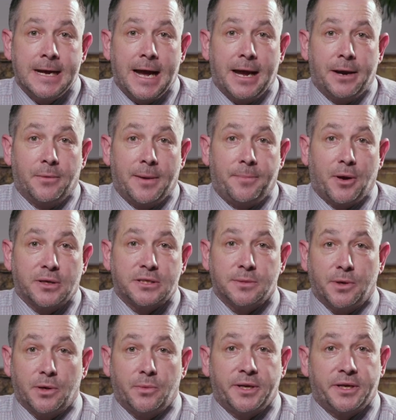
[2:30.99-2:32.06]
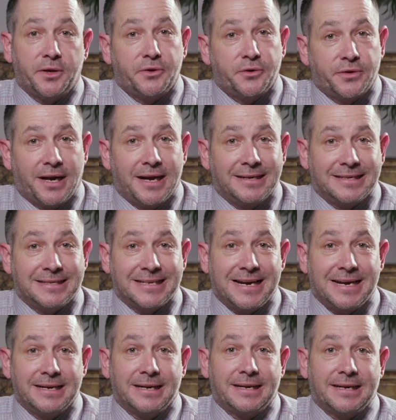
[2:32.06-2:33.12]
And where possible, we do try and
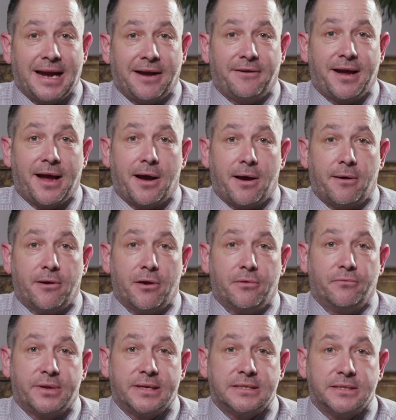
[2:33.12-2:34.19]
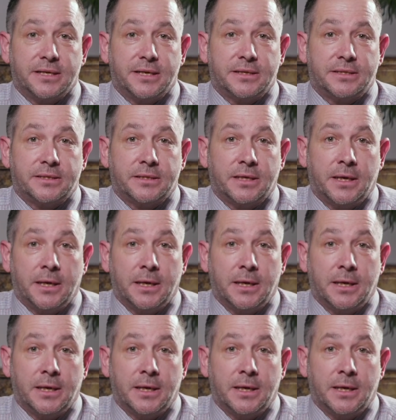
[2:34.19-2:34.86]
design and carry out our own research.